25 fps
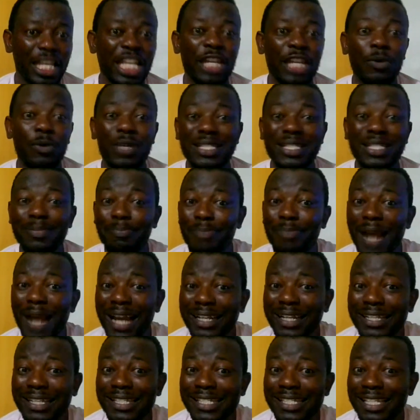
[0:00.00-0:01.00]
He was
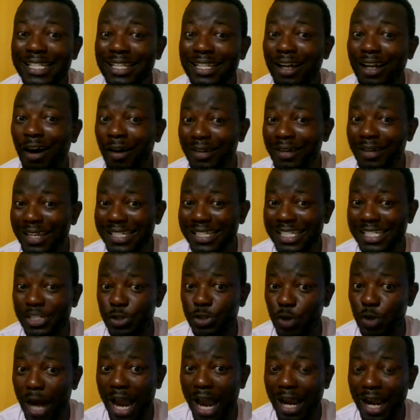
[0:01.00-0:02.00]
practicing on a
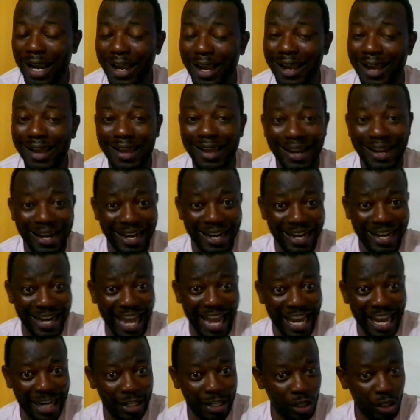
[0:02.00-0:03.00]
track
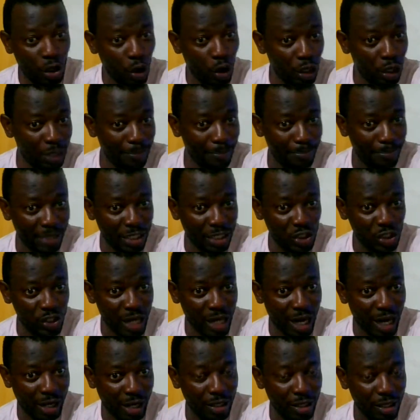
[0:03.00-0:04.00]
like the Olympic
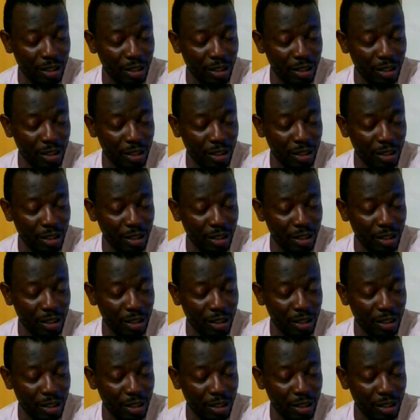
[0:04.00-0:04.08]
track.